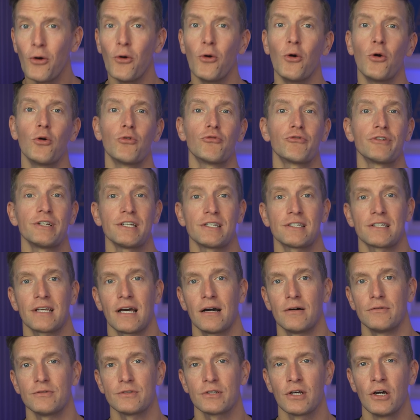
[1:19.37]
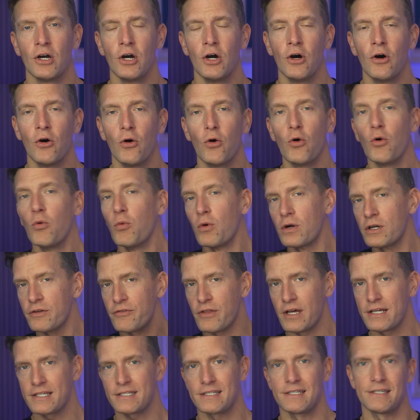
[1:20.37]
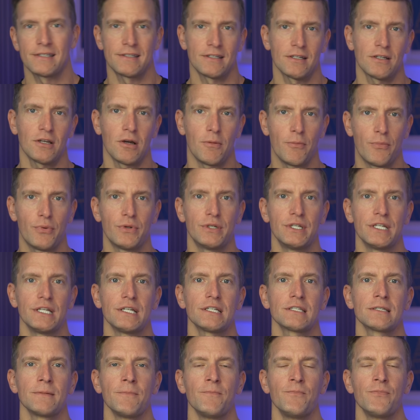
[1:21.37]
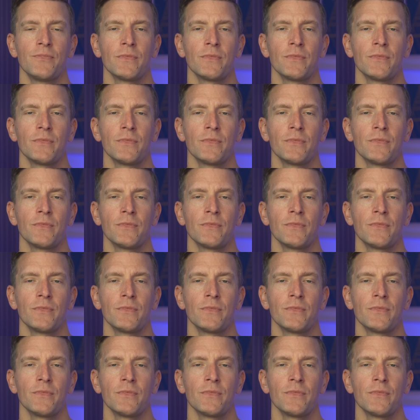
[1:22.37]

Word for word: or Resound, or one of their sister companies.